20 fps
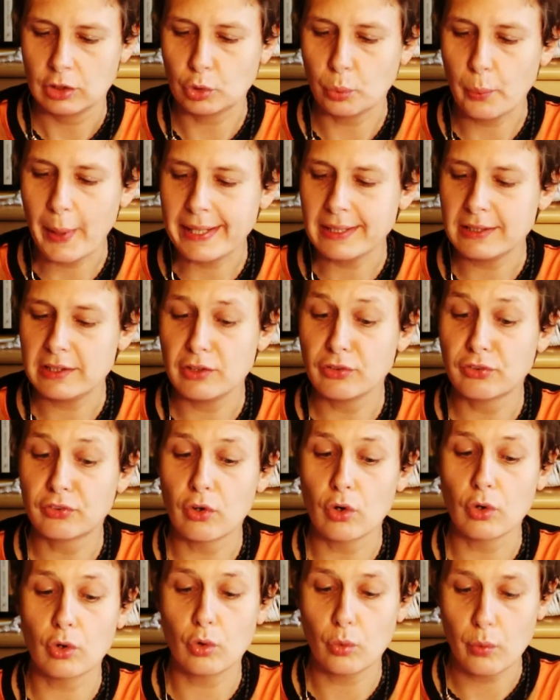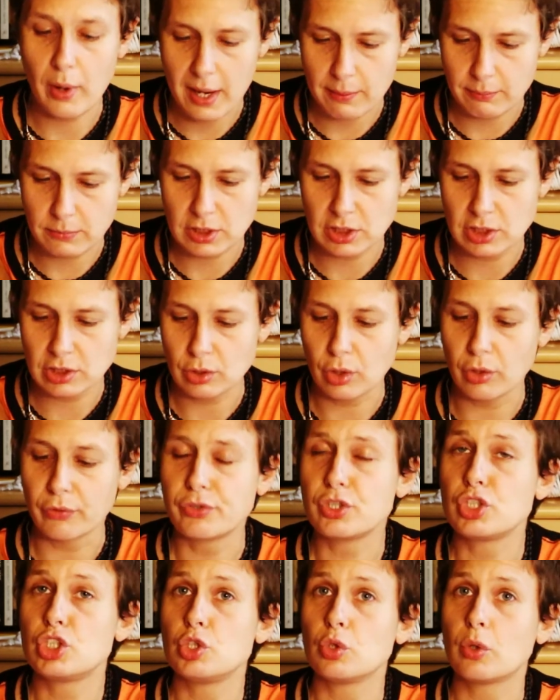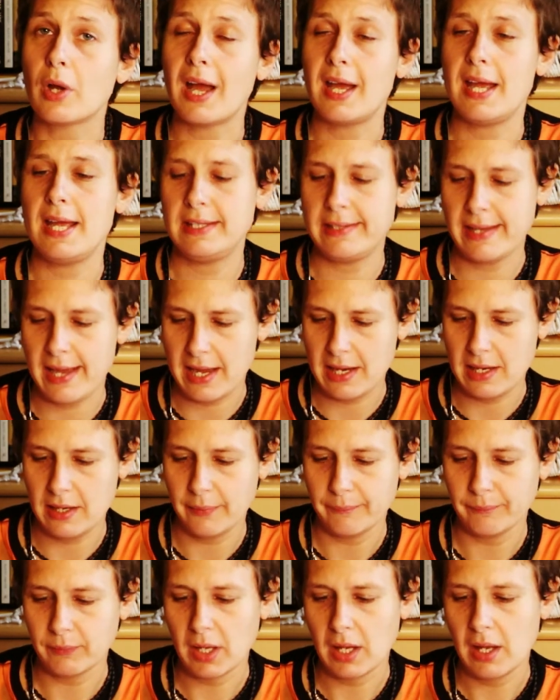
24 grams of sugar a day